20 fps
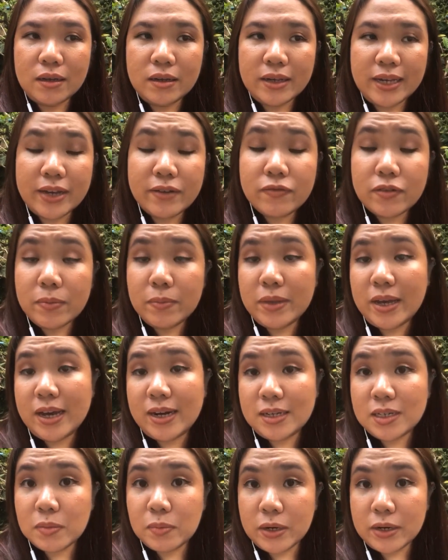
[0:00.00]
get from that
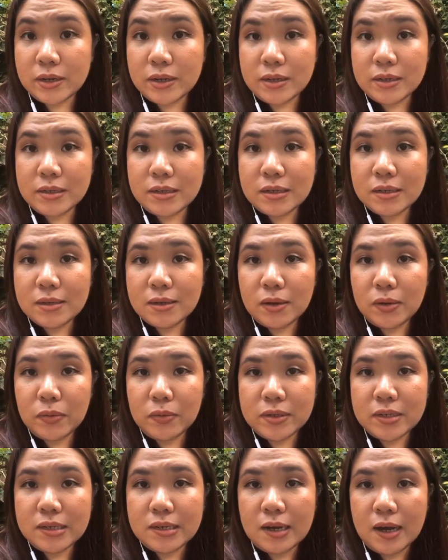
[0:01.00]
experience
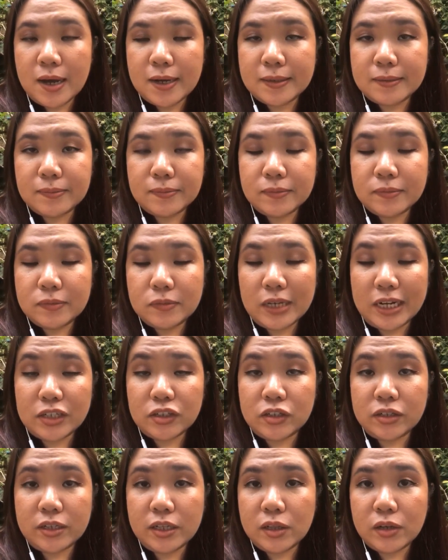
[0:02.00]
was not
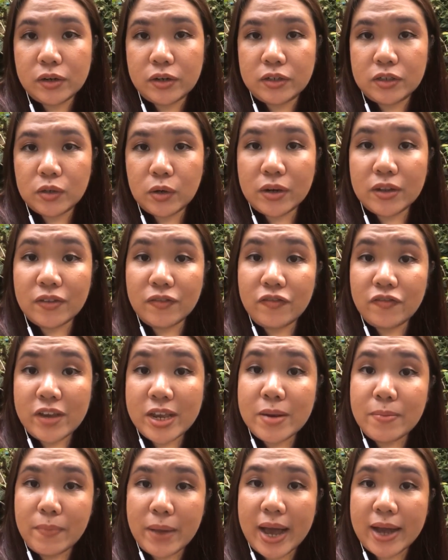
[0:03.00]
actually learned, or the
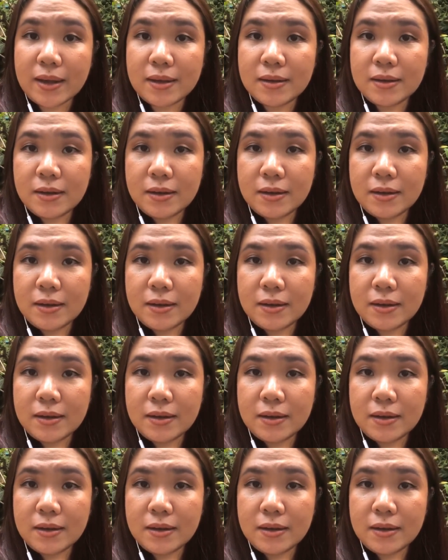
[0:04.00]
feedback